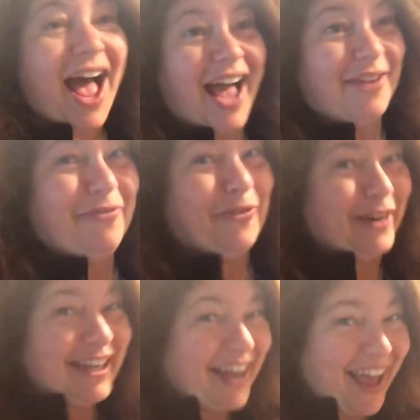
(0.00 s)
I am
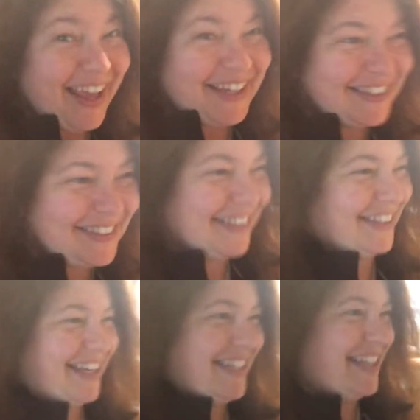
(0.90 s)
49.
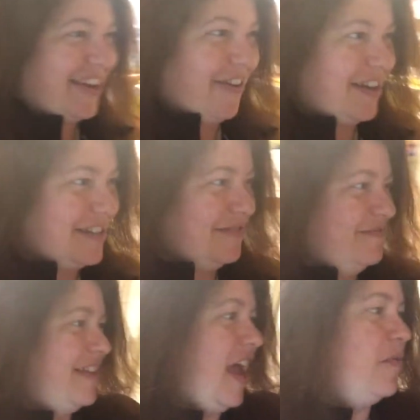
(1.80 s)
Isn't that
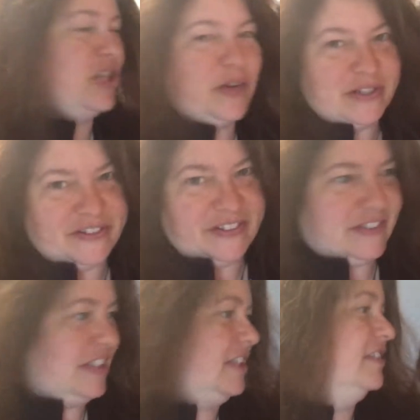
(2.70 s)
awesome? I wish I was
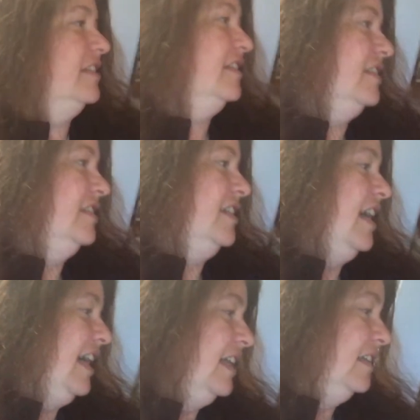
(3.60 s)
50.
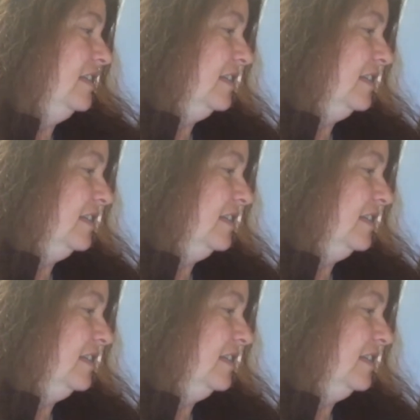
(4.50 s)
Huh?